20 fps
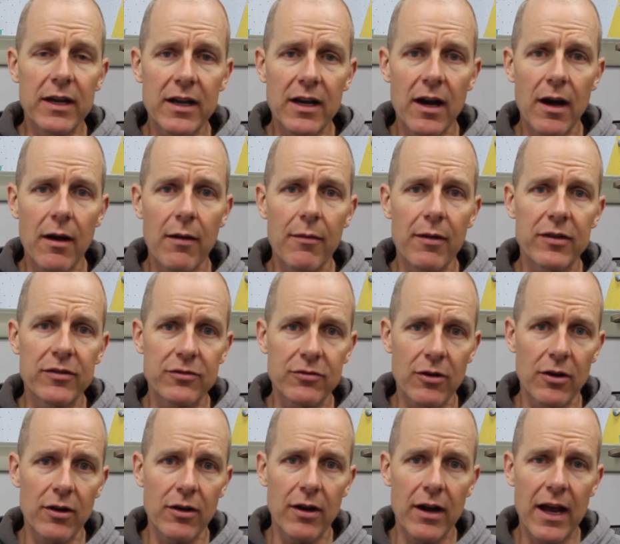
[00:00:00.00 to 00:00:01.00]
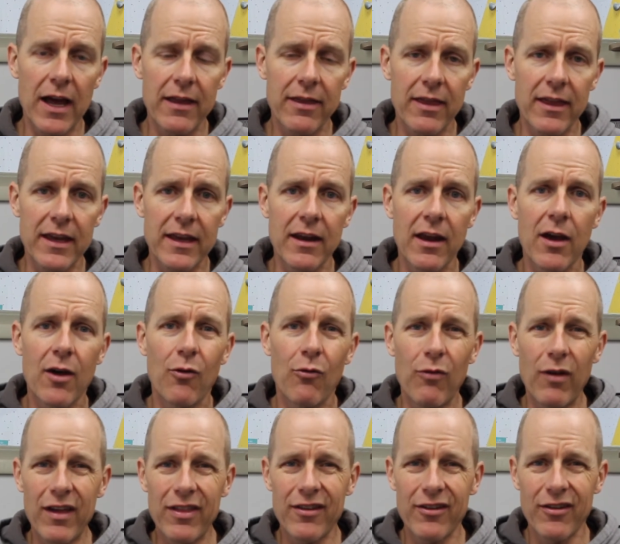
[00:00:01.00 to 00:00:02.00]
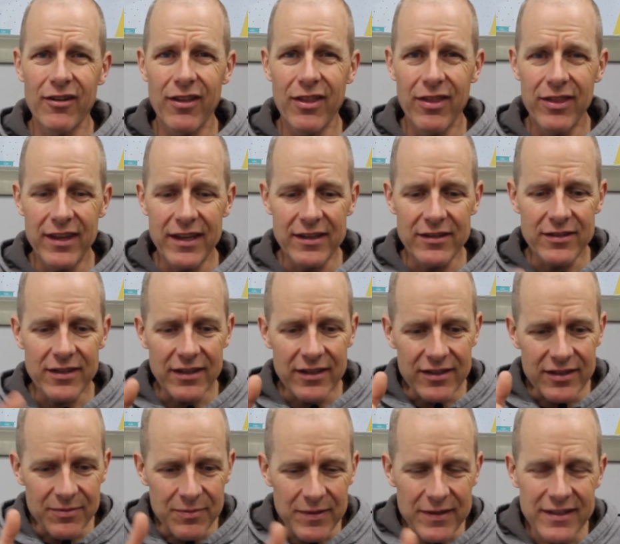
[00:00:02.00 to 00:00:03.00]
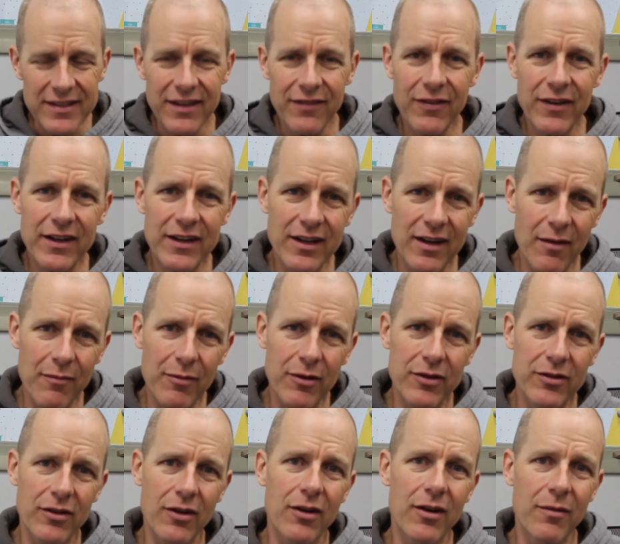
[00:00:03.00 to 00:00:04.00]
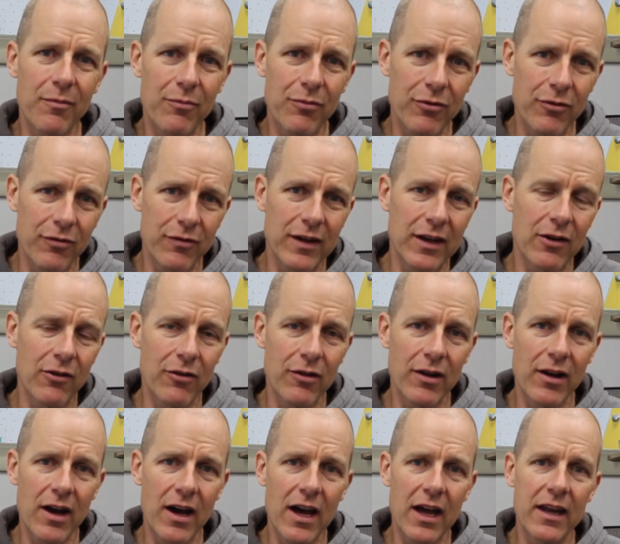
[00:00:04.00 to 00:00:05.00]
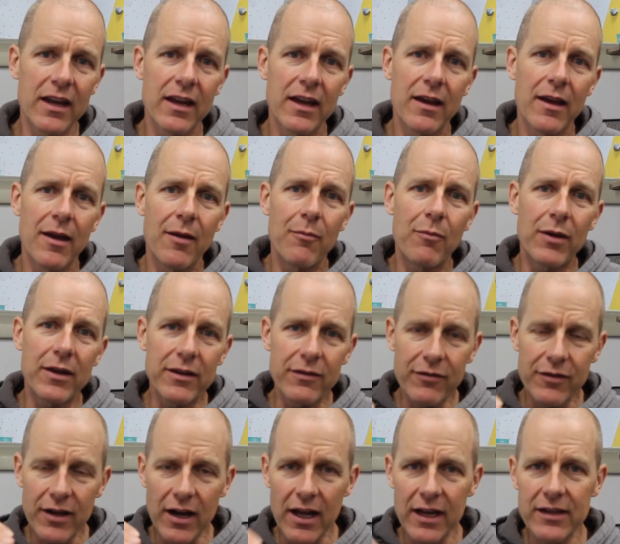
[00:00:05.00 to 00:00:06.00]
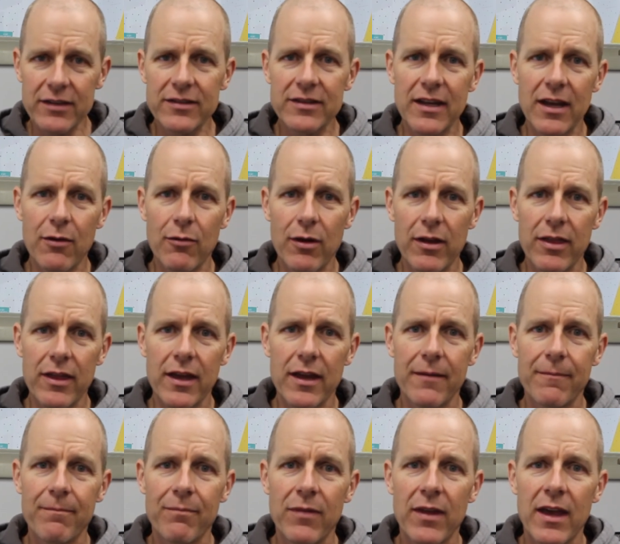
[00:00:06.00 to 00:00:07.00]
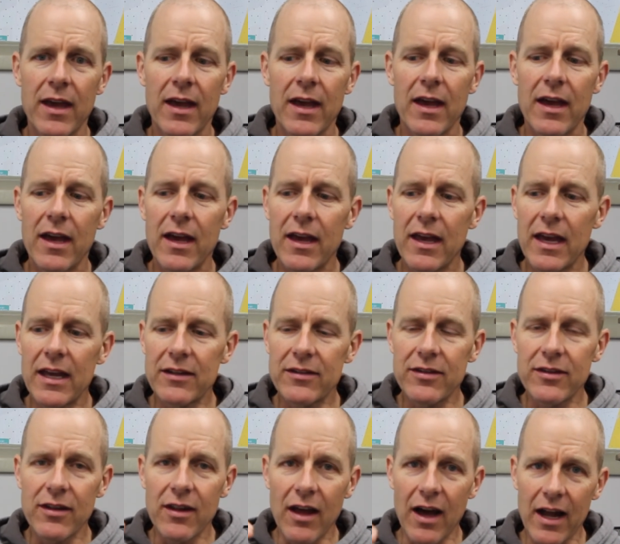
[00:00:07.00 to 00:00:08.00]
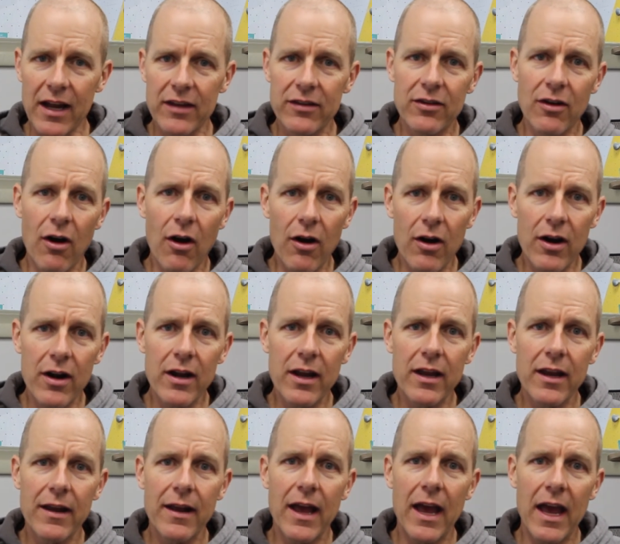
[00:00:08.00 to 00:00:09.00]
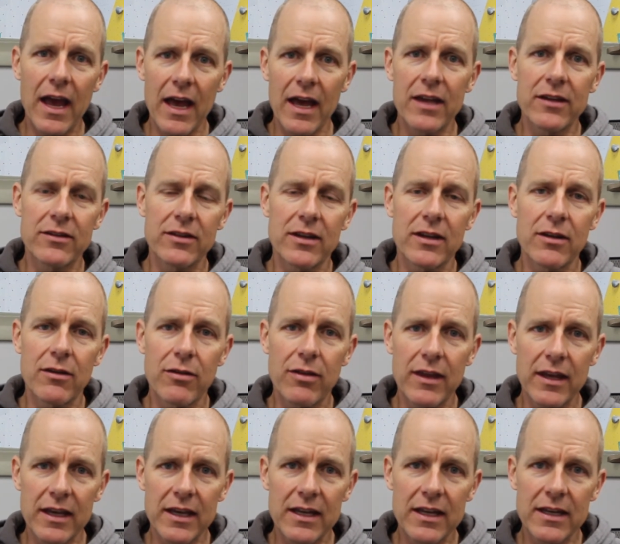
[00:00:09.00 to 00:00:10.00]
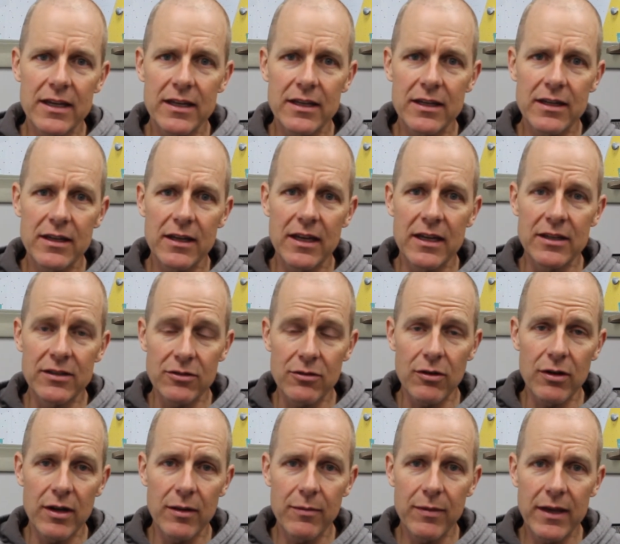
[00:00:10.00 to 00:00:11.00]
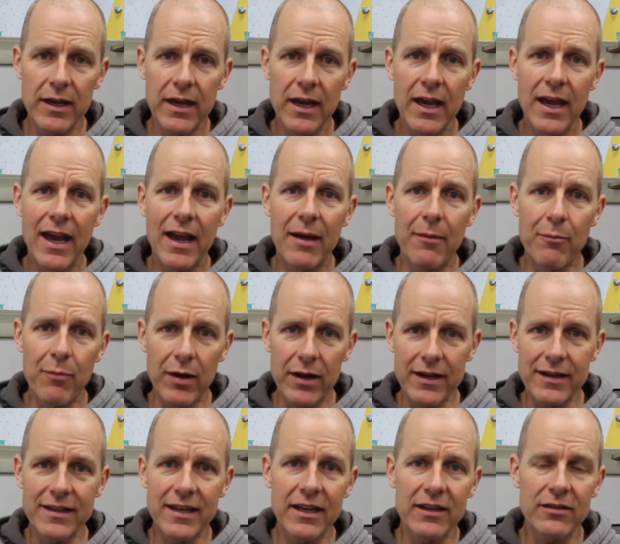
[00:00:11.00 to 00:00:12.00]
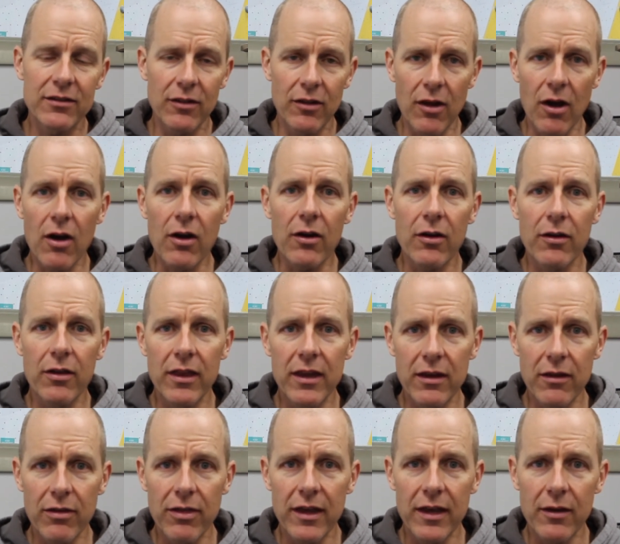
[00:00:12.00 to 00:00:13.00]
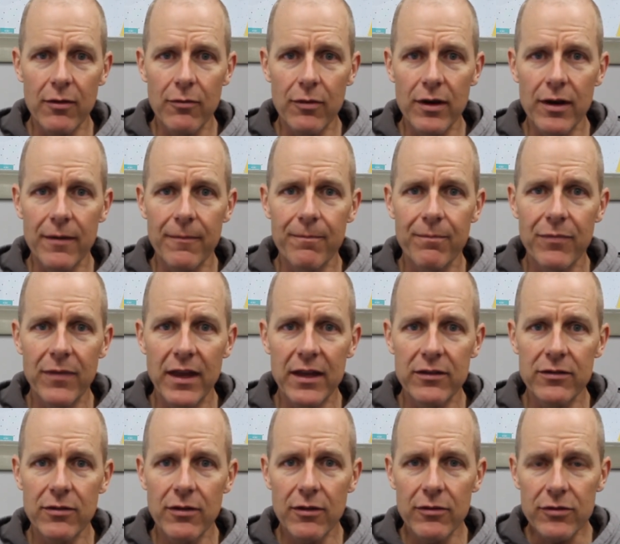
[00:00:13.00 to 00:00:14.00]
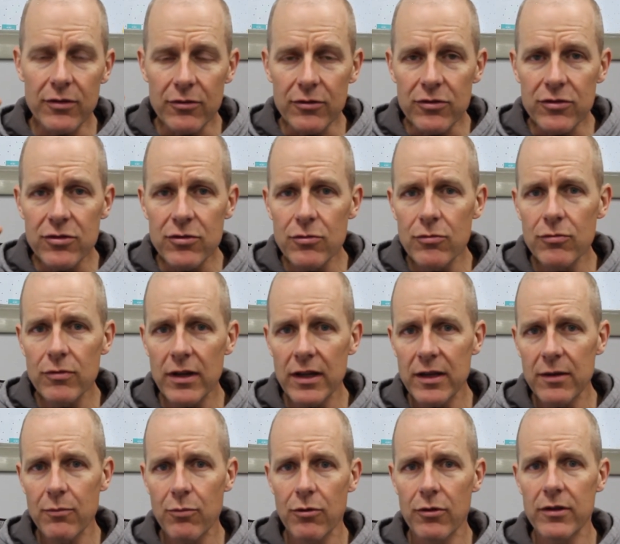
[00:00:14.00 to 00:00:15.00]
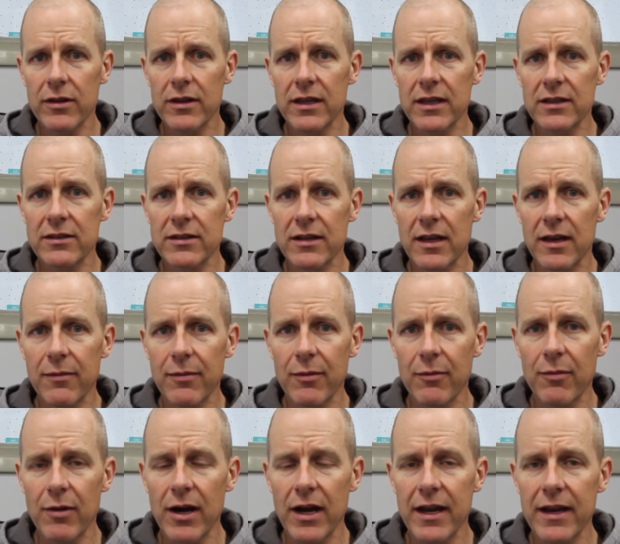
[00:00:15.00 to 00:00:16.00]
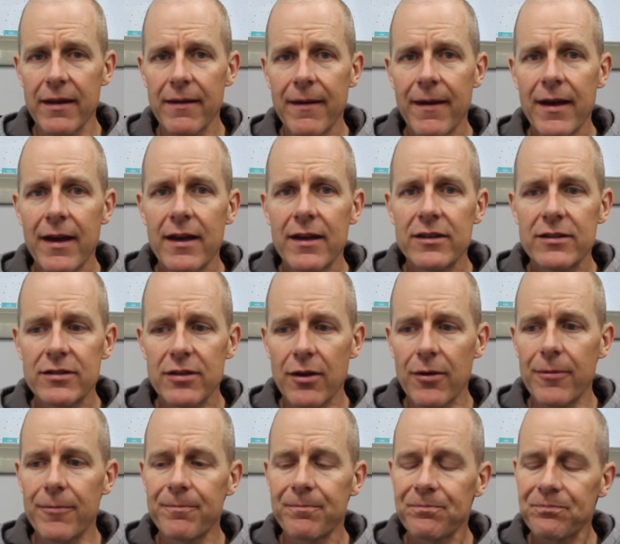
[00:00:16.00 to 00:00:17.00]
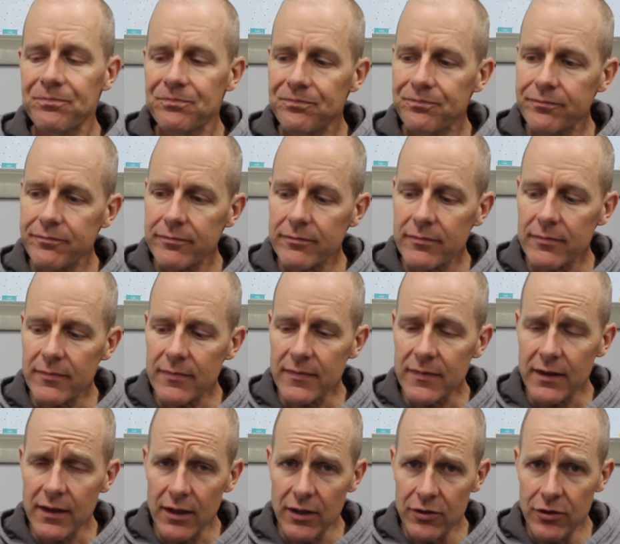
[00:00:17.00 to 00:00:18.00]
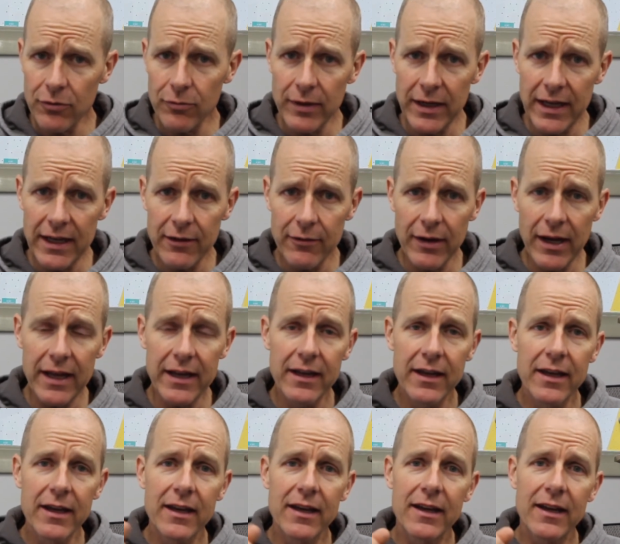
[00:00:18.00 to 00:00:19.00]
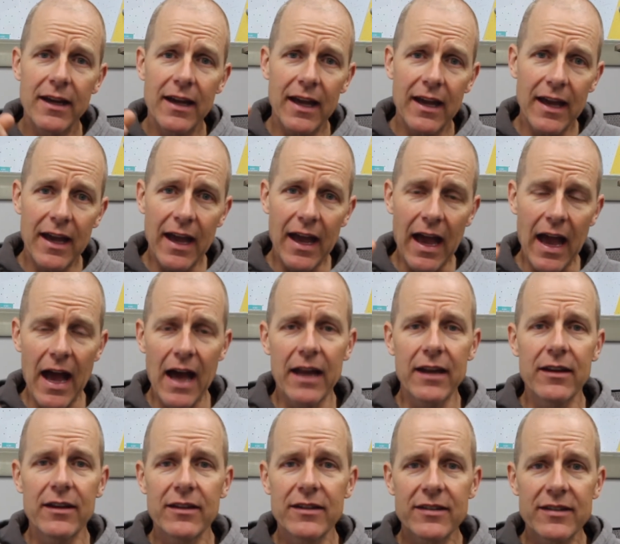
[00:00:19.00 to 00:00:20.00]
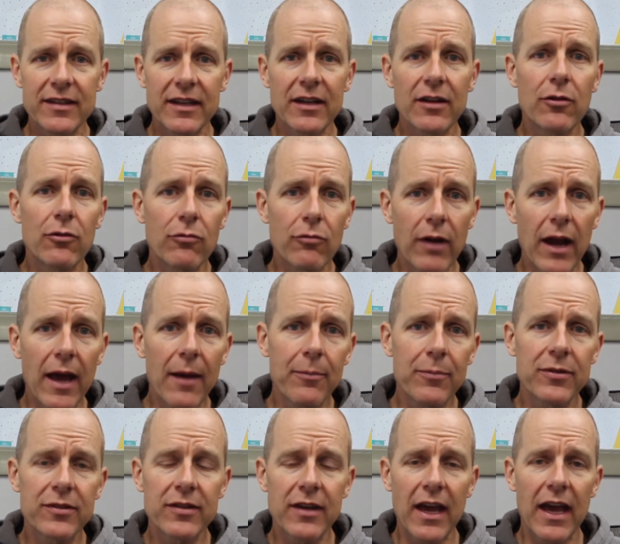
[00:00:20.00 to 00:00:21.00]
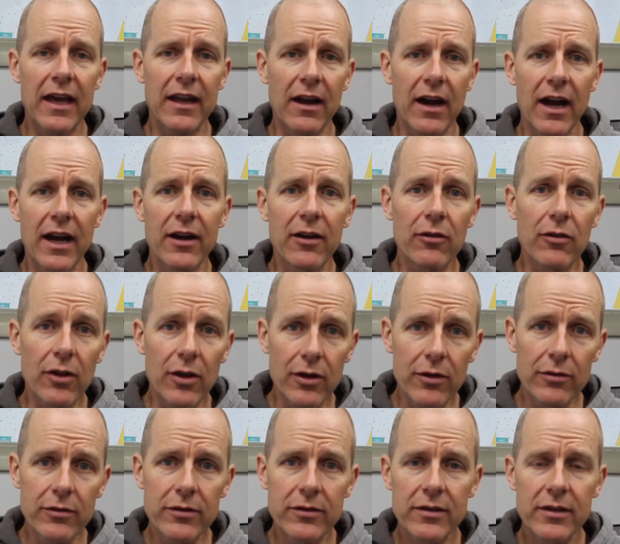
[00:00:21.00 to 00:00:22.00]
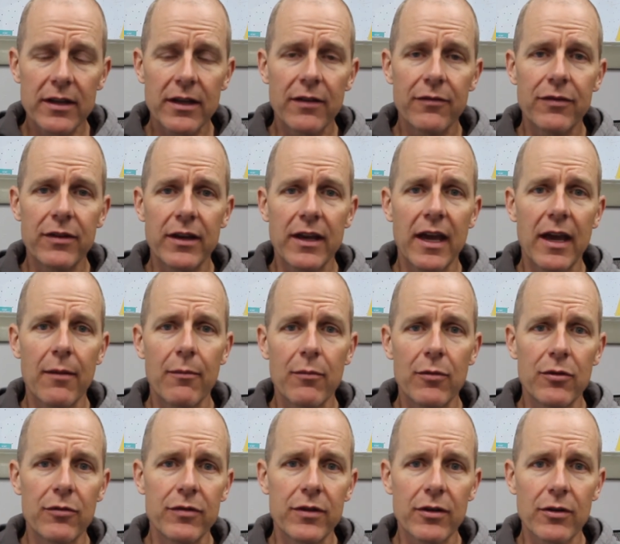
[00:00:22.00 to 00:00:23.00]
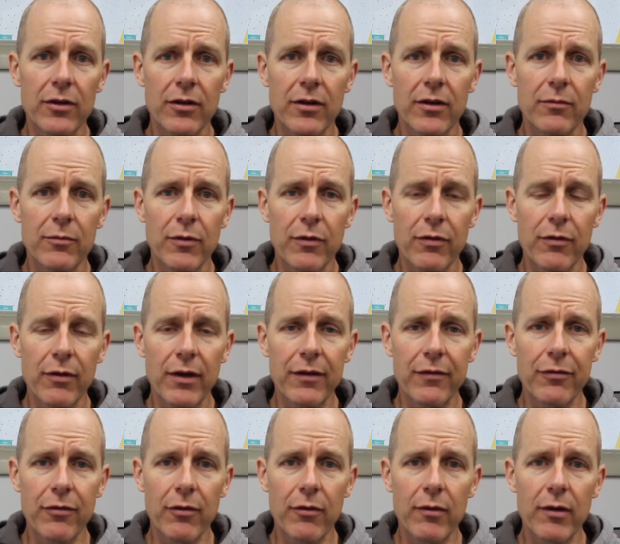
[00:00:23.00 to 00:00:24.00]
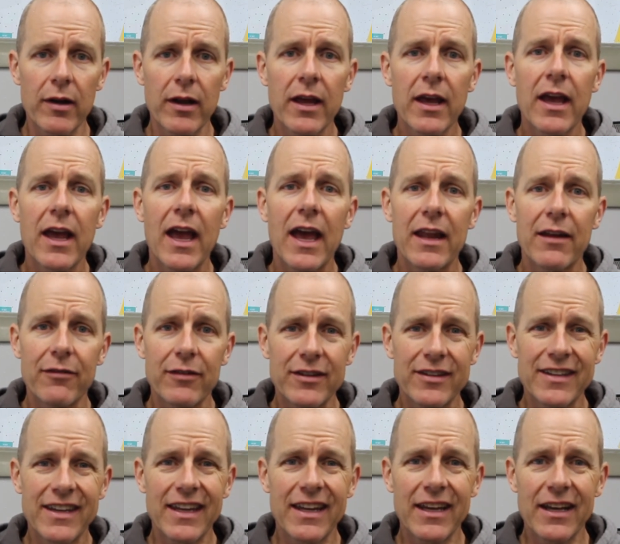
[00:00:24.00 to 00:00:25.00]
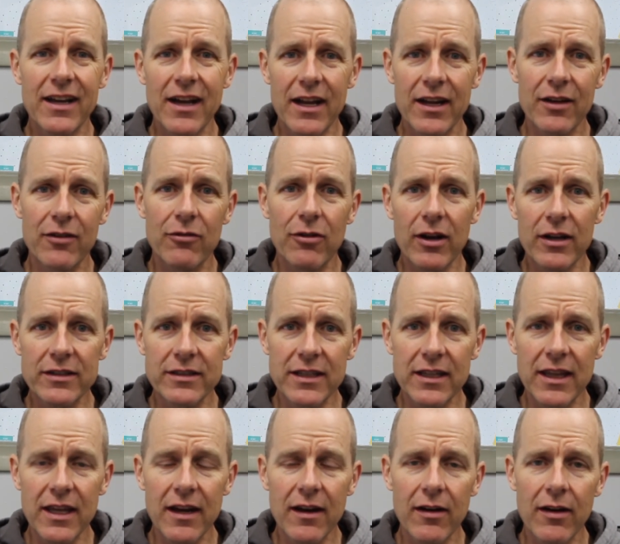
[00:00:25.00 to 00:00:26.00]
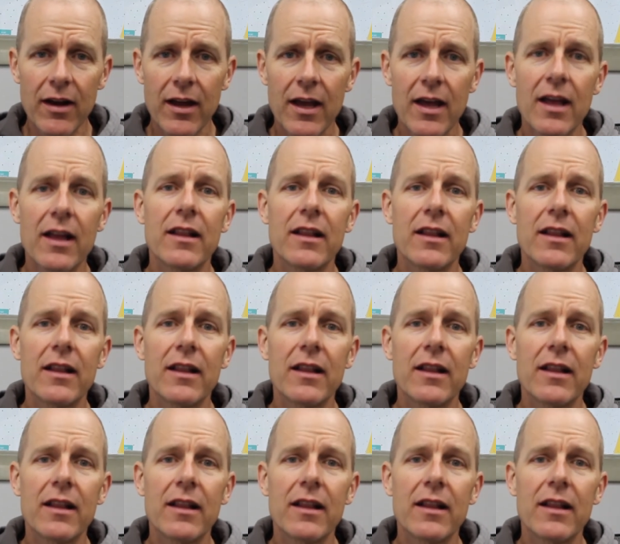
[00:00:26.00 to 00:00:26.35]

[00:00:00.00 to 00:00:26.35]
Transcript: become a stronger athlete whether these specific numbers are improving or not. But you've got to stay with it. It's not as hard as you think it is going to be, but it takes longer than you think it will. And so those are 2 really important things to keep in mind. So to reiterate, add single reps at higher loads if you can't move the weight forward. And if it's getting kind of cruxy there,